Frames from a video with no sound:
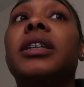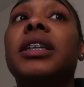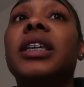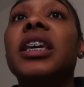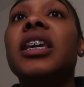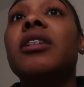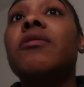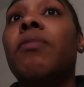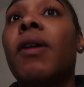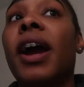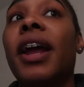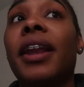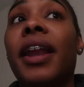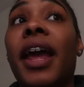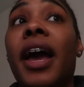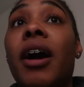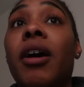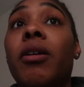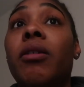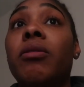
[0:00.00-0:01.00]
eat right
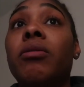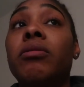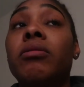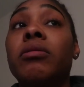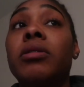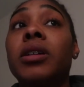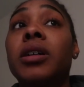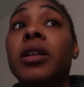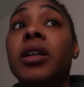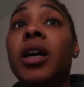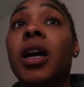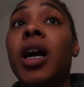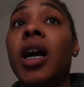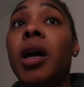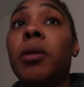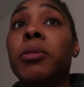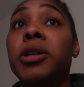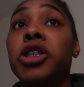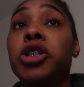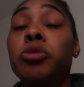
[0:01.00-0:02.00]
now
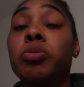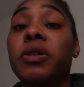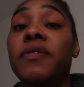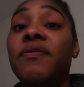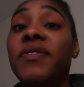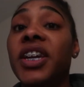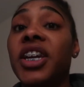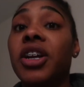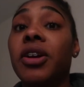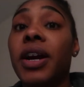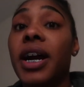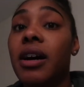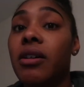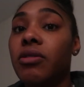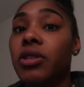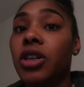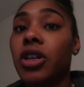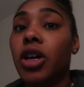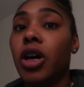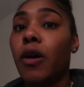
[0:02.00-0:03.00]
until we figure
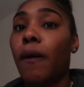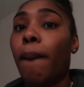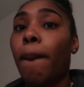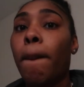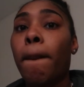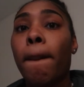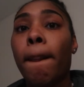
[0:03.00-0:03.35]
out, you know,